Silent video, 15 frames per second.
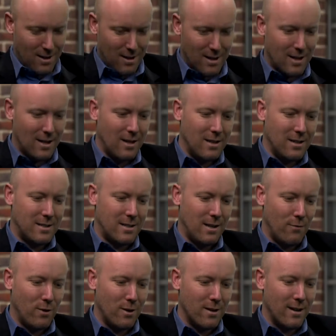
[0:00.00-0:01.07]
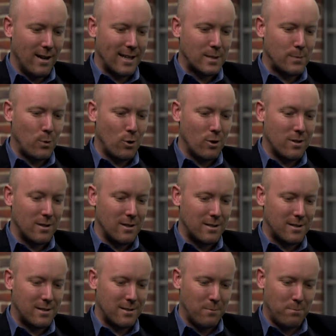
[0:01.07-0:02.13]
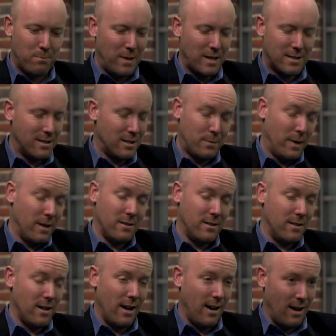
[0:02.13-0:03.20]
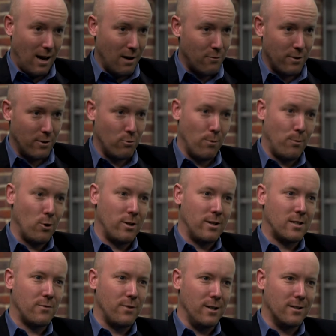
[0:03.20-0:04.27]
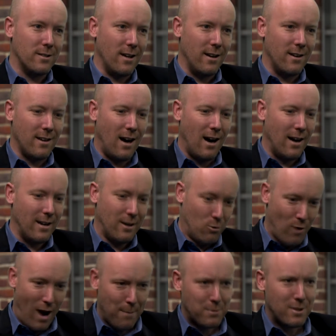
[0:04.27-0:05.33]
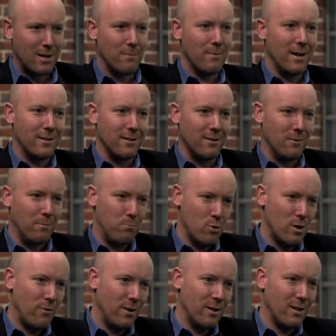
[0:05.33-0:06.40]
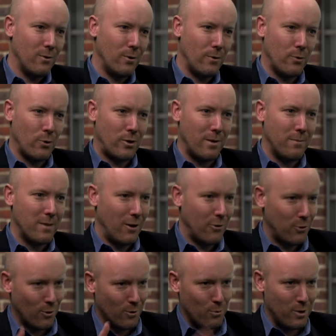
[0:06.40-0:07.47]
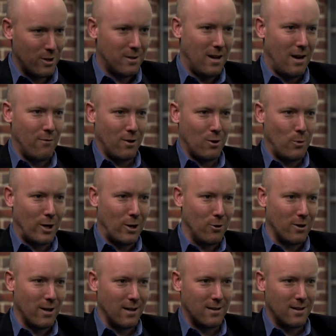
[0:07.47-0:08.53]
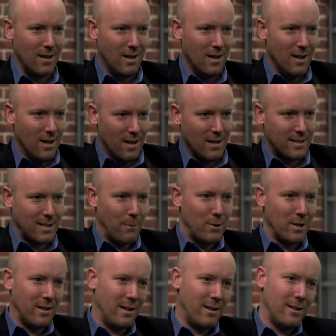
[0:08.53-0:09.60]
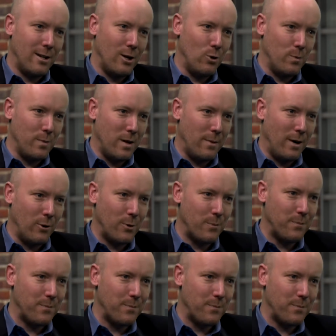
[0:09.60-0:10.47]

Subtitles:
He is definitely an expert. He's basically spent his entire life in the robotics field. And I grabbed him and did a brief interview with him, and I thought we'd have a quick look at something that he told me about.